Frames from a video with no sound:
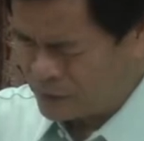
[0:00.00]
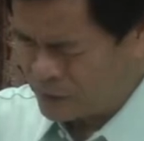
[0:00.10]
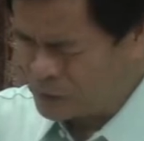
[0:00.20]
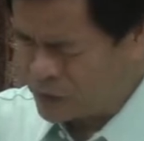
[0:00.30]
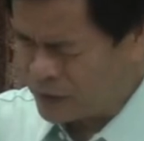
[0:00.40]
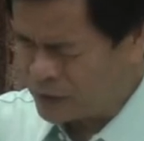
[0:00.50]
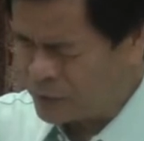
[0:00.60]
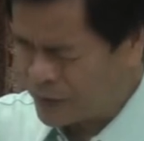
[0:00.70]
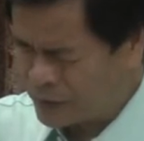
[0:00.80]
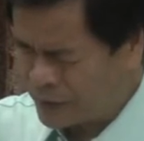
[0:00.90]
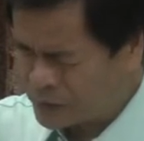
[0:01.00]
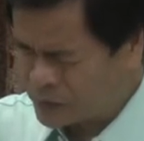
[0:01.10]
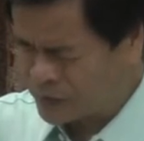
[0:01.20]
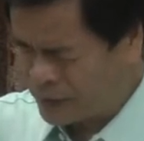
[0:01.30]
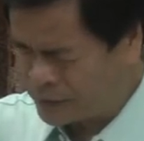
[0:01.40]
obtain a better
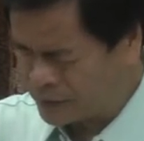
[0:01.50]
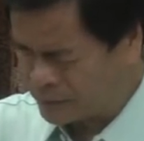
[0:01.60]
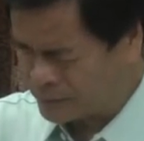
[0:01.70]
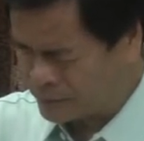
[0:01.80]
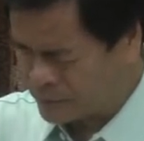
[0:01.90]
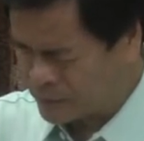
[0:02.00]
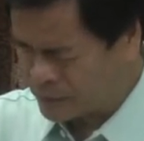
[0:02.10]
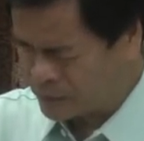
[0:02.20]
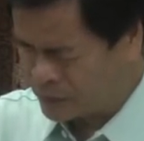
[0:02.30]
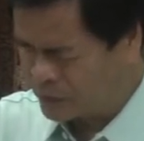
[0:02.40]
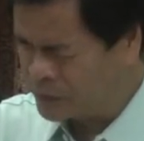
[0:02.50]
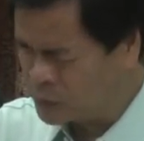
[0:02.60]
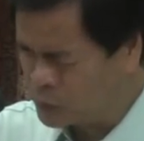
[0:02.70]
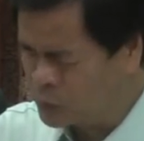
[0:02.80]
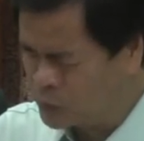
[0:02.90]
understanding of
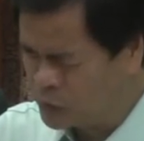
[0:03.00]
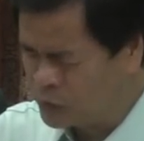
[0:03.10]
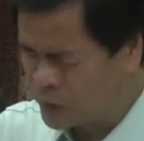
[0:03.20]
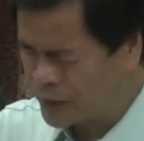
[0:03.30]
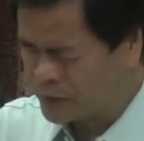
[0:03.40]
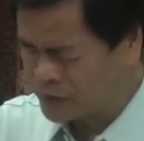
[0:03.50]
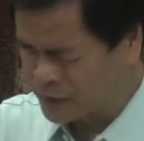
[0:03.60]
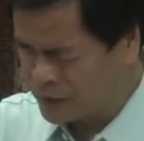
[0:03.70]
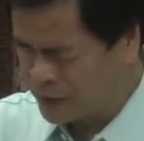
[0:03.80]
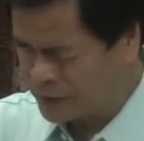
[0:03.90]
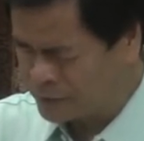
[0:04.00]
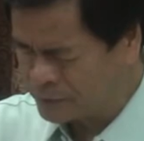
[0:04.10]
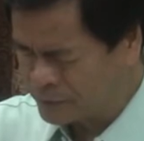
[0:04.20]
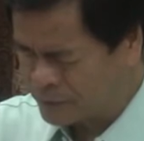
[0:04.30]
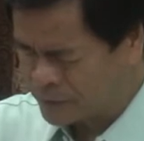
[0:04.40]
you, who you are as a God,
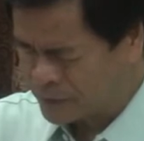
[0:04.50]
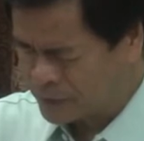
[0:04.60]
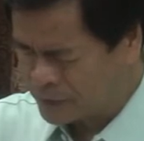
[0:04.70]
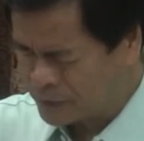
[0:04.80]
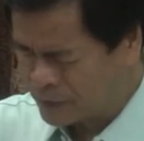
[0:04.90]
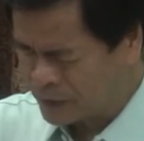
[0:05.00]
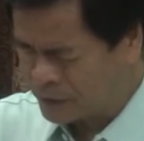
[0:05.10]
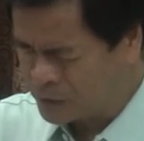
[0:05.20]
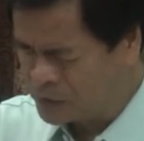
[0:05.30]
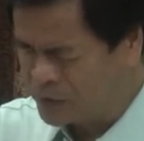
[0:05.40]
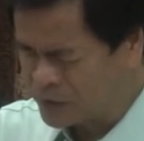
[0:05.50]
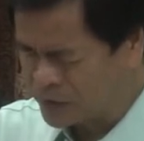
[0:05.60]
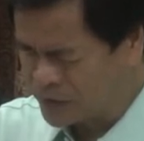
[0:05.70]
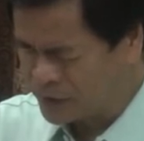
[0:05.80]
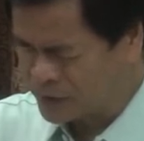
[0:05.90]
and of who
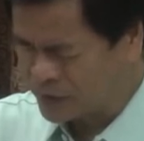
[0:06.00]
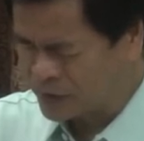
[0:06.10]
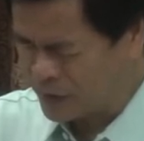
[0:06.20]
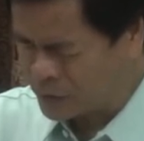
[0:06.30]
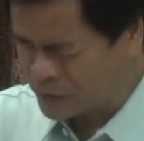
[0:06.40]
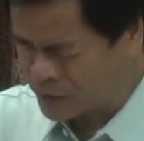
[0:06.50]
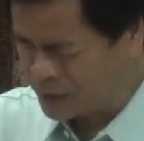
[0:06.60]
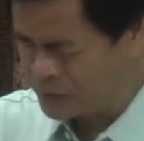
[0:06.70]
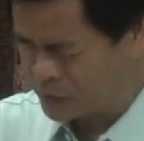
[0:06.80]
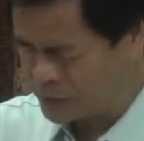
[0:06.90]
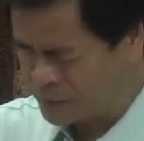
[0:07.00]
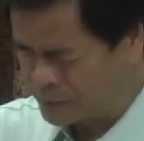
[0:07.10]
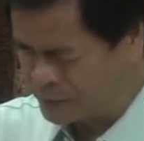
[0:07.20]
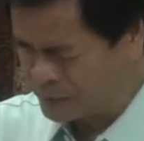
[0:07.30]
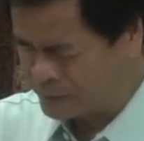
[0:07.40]
Jesus is as our Savior.
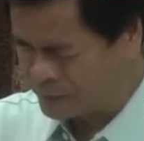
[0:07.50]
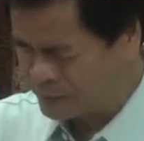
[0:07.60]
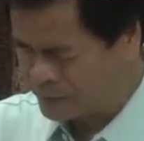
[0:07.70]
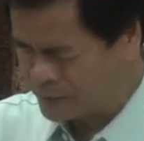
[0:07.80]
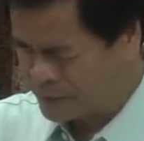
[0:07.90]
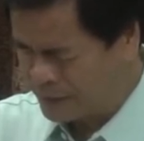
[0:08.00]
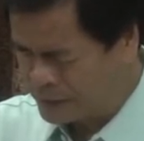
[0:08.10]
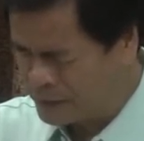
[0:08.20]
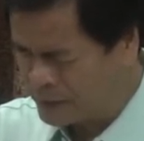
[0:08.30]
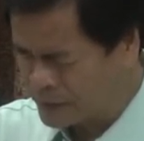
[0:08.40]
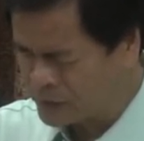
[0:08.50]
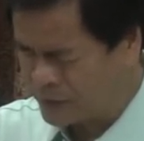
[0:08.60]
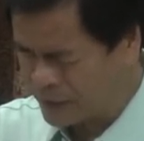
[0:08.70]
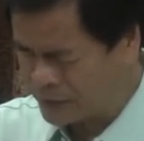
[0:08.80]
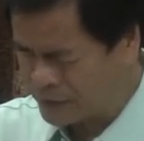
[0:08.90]
And lead us,
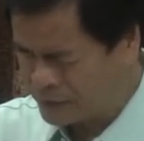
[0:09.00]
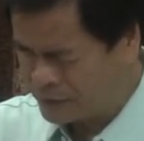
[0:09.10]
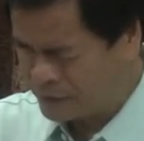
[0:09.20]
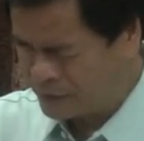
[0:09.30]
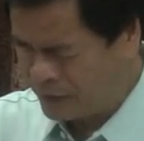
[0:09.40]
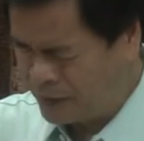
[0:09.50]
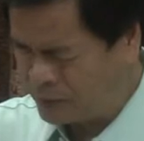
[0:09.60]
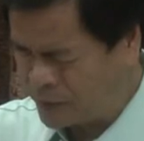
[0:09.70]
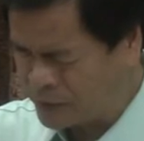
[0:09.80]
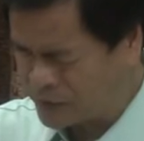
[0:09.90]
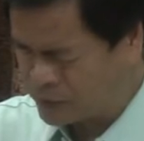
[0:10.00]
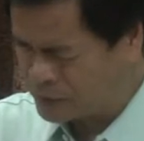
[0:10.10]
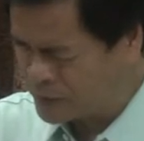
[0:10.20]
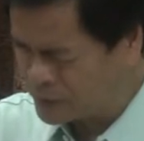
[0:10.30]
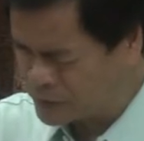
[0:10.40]
Father. Help us not to
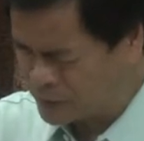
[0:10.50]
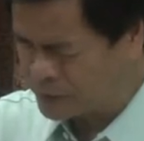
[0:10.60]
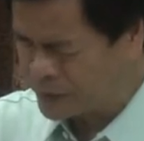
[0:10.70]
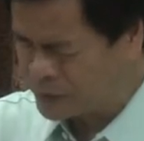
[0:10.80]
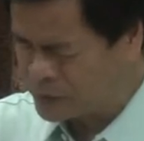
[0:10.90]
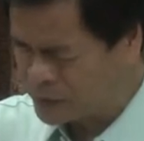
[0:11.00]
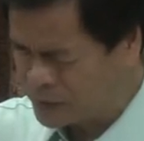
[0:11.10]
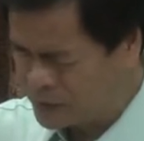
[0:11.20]
be discouraged